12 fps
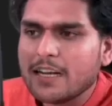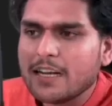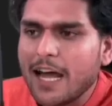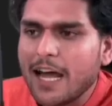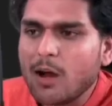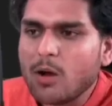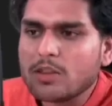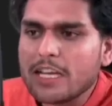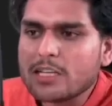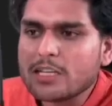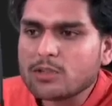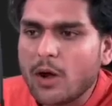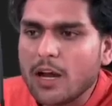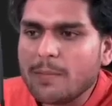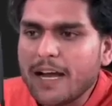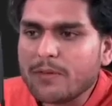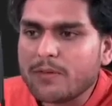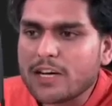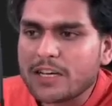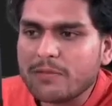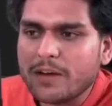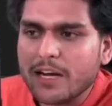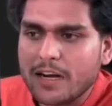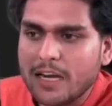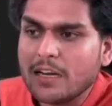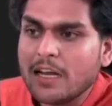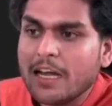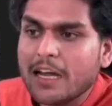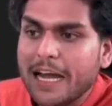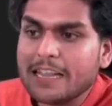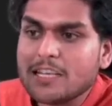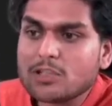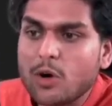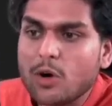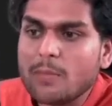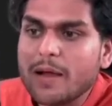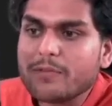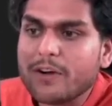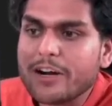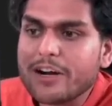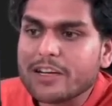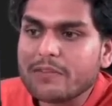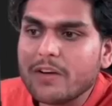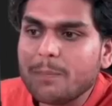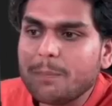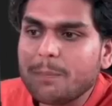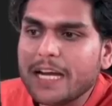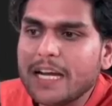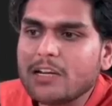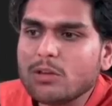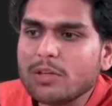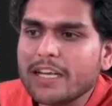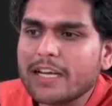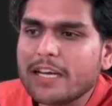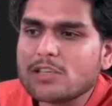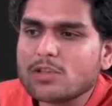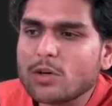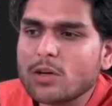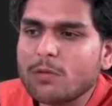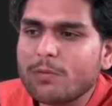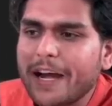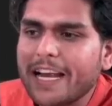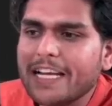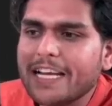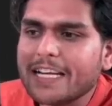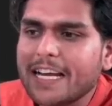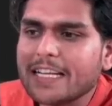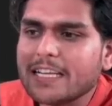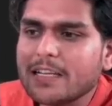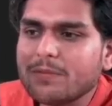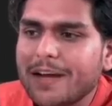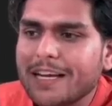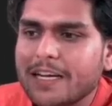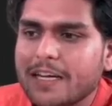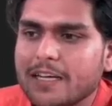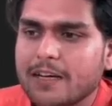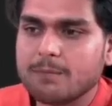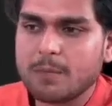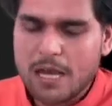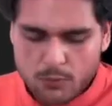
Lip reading: Now this callback function will run, and this callback function will print to the console file data and the file data.